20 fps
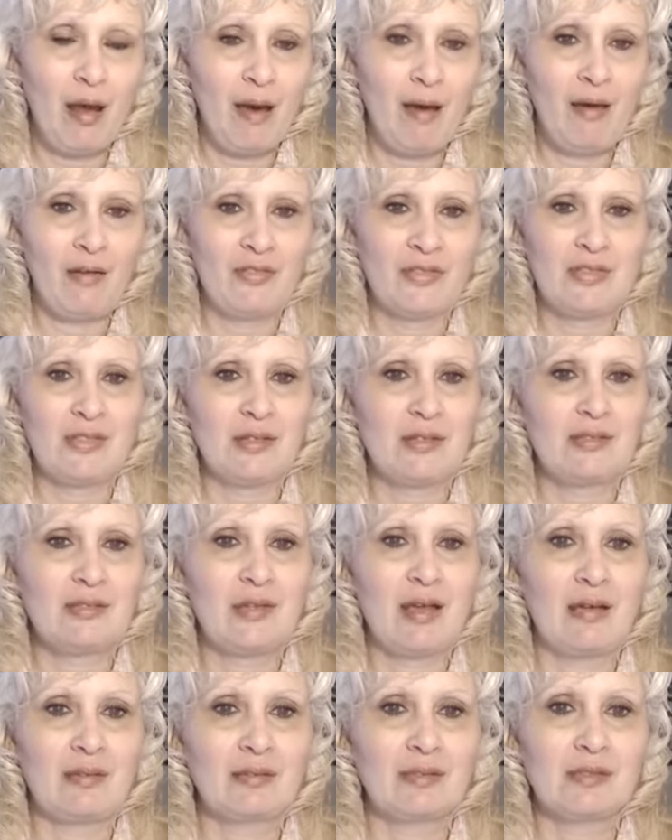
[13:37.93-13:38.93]
of
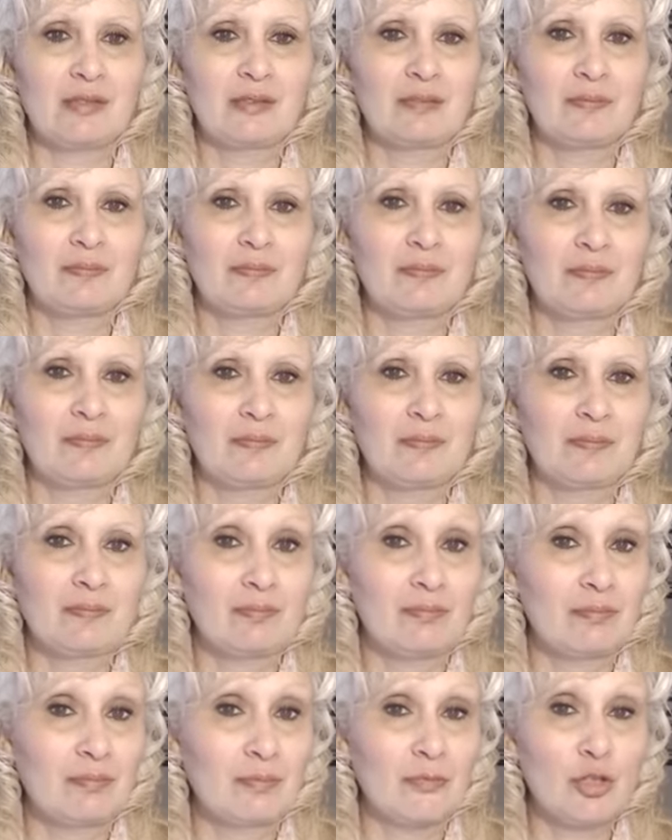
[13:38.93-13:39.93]
success.
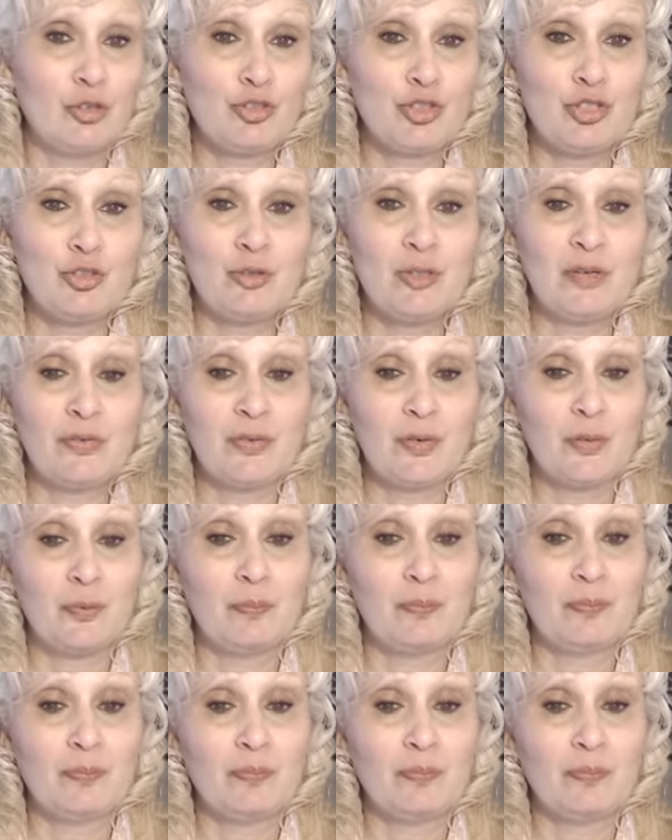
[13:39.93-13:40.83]
They're two different.